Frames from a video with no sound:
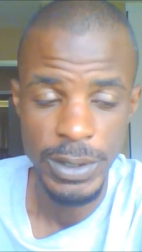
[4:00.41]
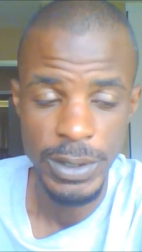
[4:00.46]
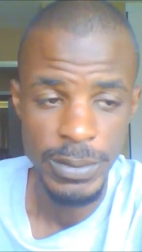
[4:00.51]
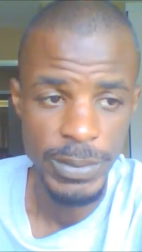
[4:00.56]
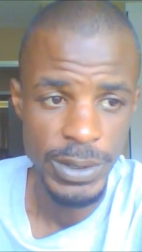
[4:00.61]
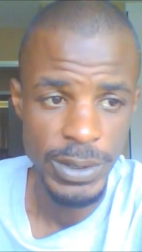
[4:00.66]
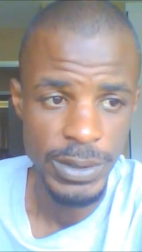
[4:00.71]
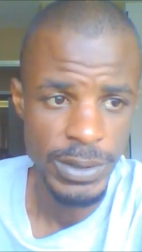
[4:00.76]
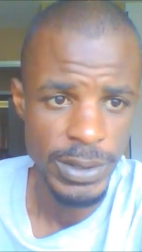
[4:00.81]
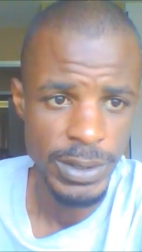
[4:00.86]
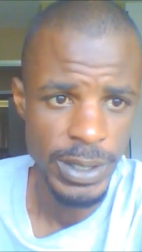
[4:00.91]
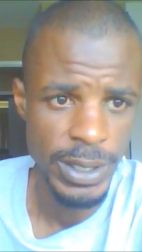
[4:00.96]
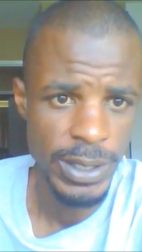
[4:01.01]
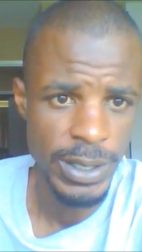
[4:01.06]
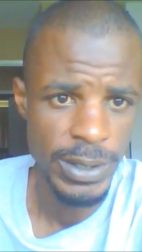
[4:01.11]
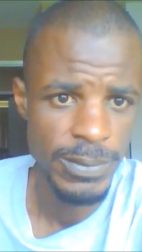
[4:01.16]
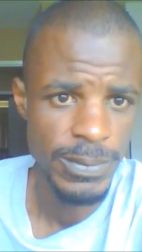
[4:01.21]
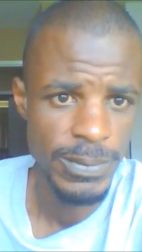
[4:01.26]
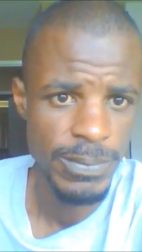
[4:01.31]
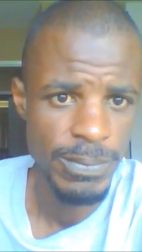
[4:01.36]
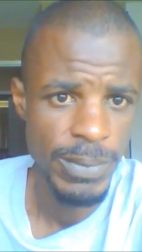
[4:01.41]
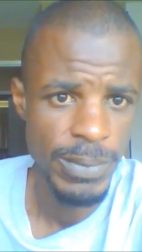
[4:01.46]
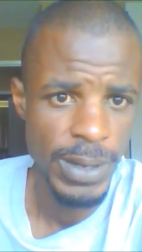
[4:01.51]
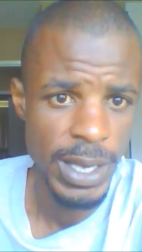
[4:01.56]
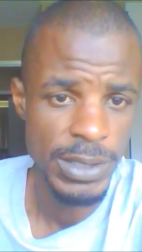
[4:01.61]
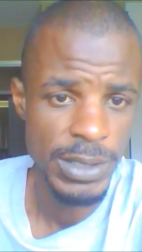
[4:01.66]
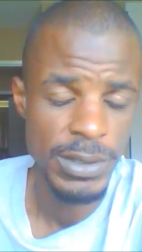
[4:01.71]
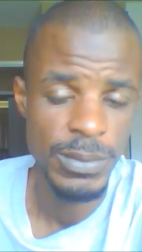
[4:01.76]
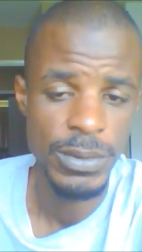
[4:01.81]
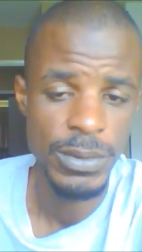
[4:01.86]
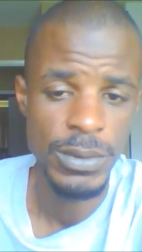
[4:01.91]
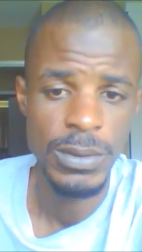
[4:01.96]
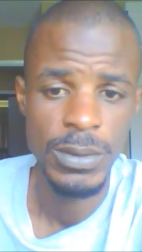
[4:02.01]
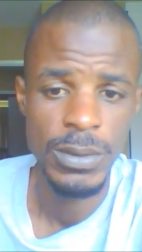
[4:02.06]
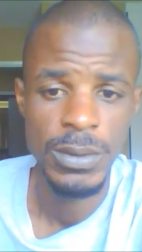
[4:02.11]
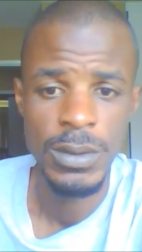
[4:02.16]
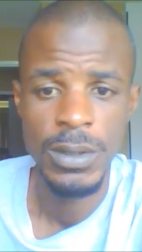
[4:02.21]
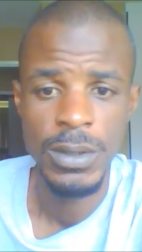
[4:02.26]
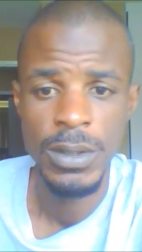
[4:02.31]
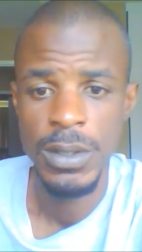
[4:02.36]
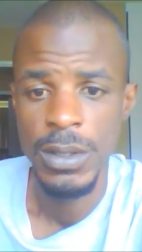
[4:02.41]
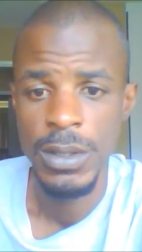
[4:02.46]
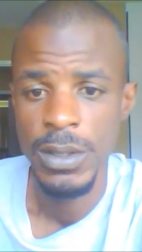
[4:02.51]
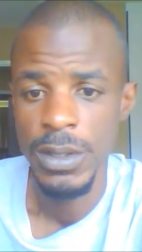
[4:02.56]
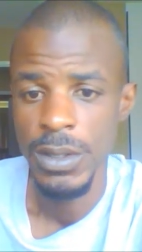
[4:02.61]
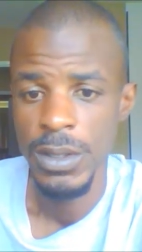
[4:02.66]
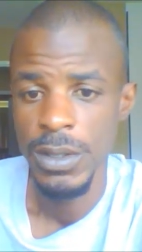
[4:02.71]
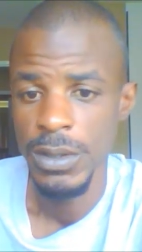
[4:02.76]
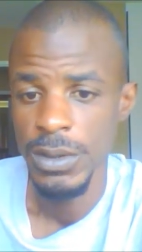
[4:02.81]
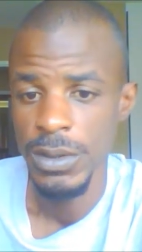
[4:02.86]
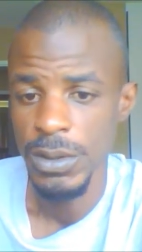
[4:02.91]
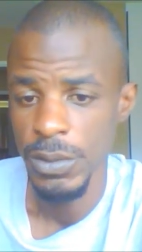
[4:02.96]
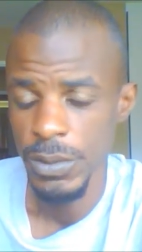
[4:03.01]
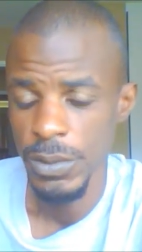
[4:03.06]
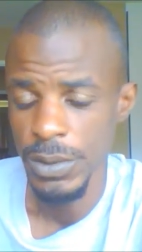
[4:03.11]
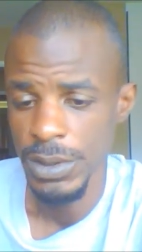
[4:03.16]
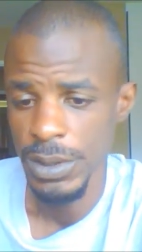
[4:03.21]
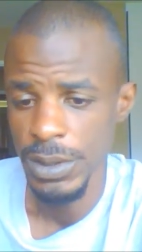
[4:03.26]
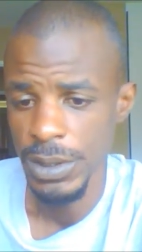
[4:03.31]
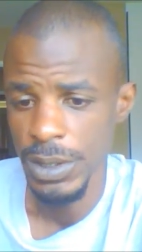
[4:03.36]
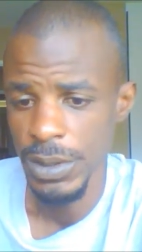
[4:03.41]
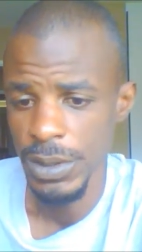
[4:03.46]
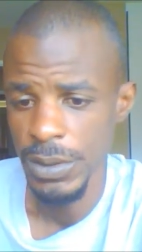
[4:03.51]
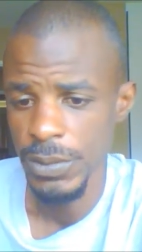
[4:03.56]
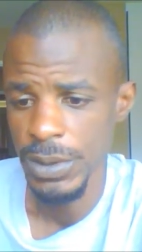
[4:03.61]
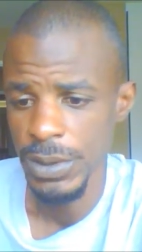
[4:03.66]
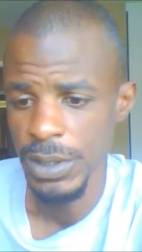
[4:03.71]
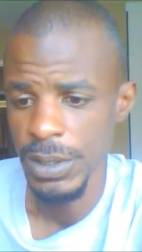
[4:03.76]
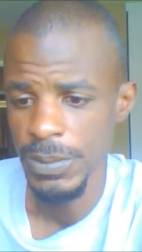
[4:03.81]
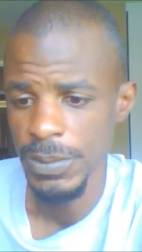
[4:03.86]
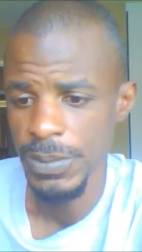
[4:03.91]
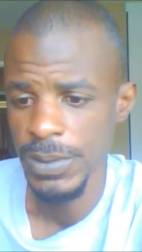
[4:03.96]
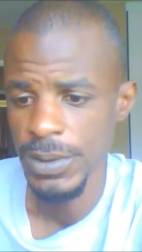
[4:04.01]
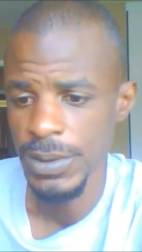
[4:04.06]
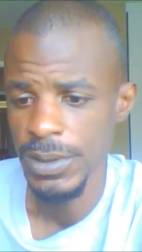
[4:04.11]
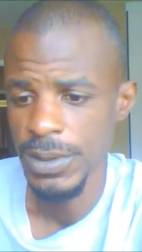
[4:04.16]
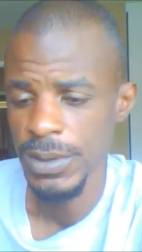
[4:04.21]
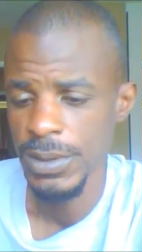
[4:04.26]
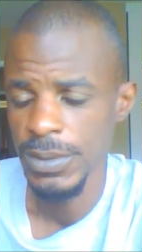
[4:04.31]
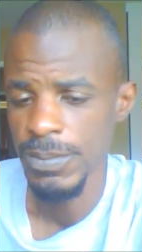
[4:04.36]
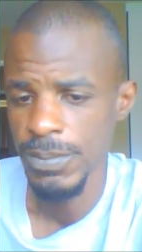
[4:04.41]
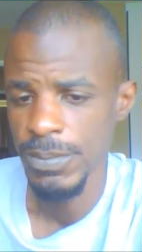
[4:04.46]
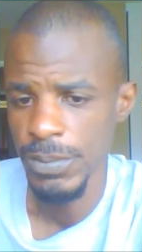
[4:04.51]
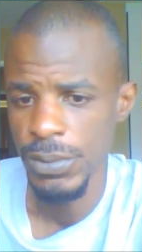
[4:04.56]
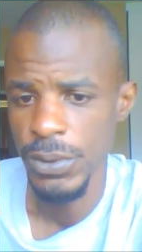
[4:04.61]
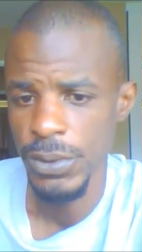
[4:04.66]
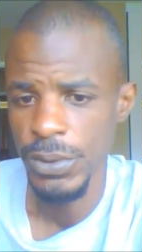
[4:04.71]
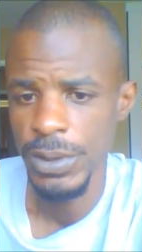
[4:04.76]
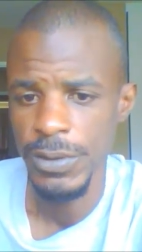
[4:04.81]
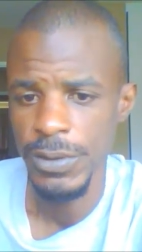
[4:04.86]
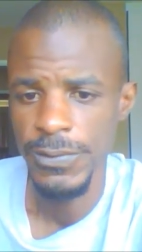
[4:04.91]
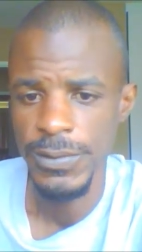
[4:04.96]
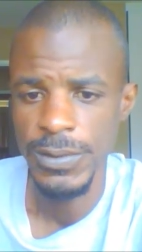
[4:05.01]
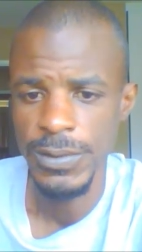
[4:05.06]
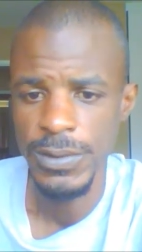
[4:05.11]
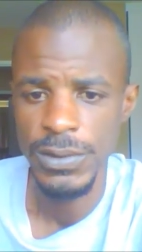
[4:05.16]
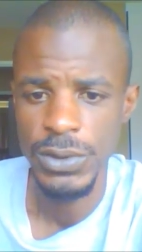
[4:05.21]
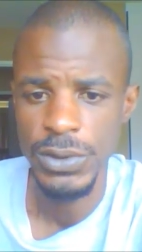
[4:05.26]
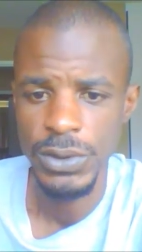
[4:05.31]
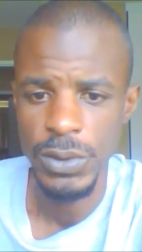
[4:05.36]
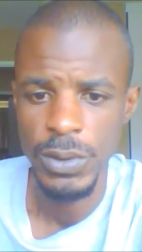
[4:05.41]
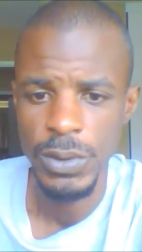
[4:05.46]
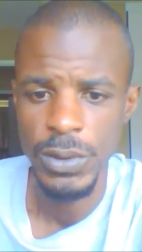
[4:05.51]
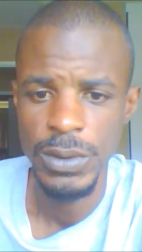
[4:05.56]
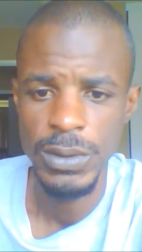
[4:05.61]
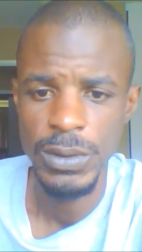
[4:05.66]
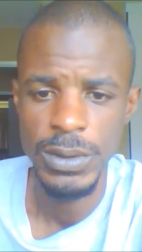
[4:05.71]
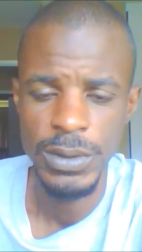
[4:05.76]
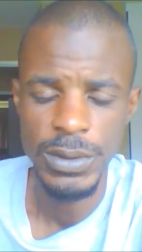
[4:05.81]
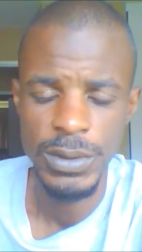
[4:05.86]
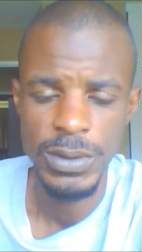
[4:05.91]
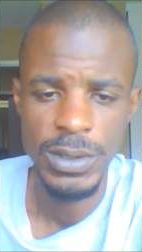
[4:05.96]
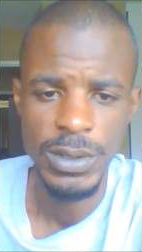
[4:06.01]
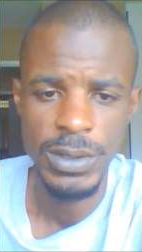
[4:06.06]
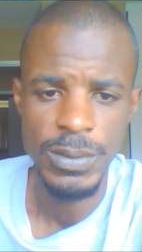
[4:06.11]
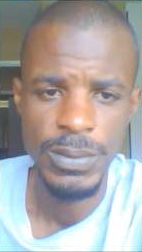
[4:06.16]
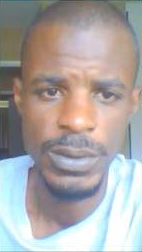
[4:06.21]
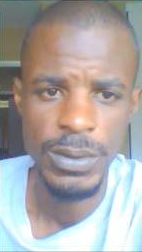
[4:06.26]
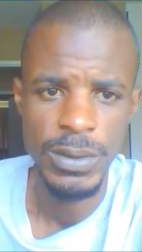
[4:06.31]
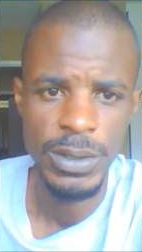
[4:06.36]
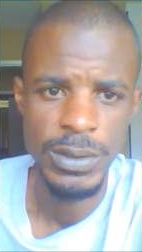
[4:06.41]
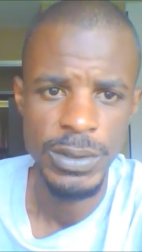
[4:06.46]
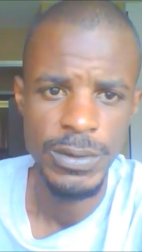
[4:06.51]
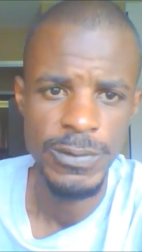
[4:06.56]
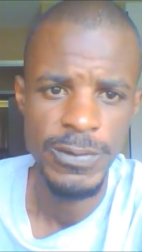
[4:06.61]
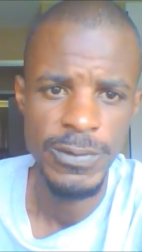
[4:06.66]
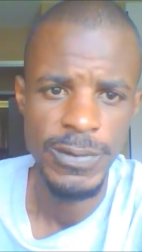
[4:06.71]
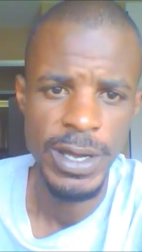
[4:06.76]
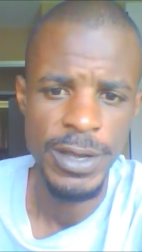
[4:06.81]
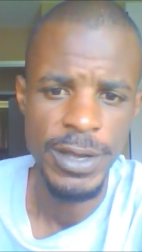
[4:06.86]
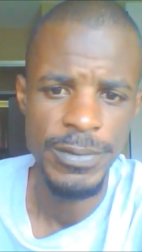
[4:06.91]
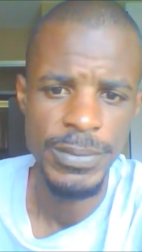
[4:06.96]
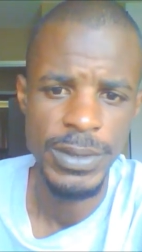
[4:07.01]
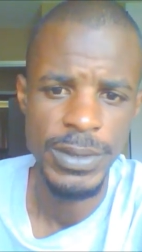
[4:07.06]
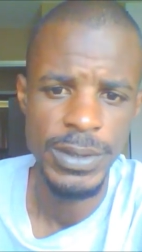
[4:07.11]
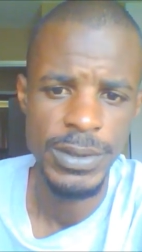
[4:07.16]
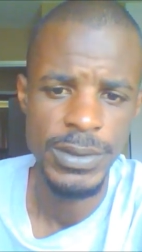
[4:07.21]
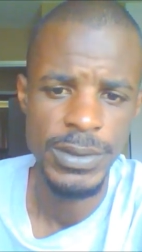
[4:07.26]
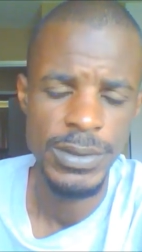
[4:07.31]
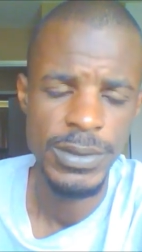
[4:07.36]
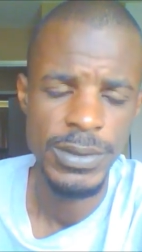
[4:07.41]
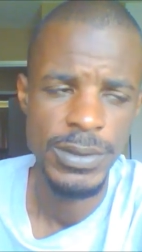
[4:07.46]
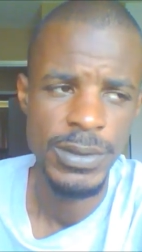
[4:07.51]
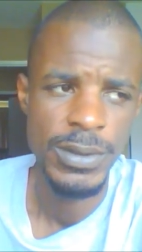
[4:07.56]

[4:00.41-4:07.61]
that makes that possible. So once again, we're keeping this brief and short and simple, under 5 minutes.